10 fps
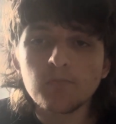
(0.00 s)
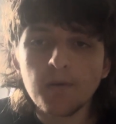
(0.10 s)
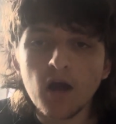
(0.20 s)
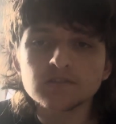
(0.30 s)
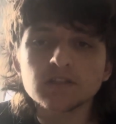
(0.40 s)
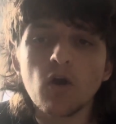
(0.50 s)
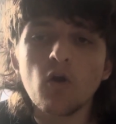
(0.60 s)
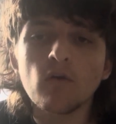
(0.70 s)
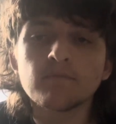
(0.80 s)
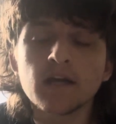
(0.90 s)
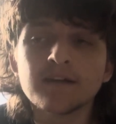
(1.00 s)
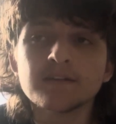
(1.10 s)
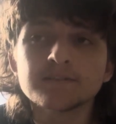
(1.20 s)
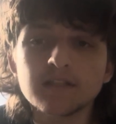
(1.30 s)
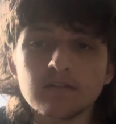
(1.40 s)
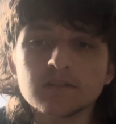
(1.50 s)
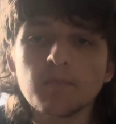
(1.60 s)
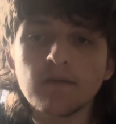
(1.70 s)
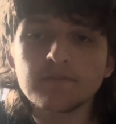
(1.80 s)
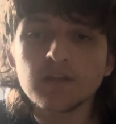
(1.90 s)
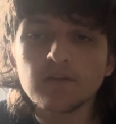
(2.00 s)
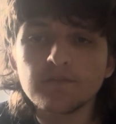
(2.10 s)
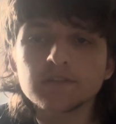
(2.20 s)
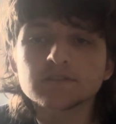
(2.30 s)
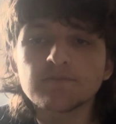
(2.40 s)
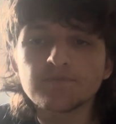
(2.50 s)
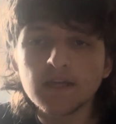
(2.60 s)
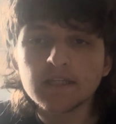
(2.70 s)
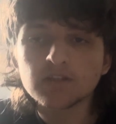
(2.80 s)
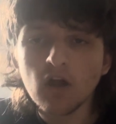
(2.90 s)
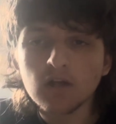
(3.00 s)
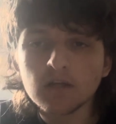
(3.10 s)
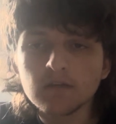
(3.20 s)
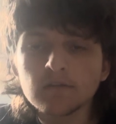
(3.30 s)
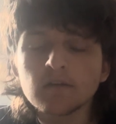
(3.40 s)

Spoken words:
parts of down the MicroVerse Infinity Saga.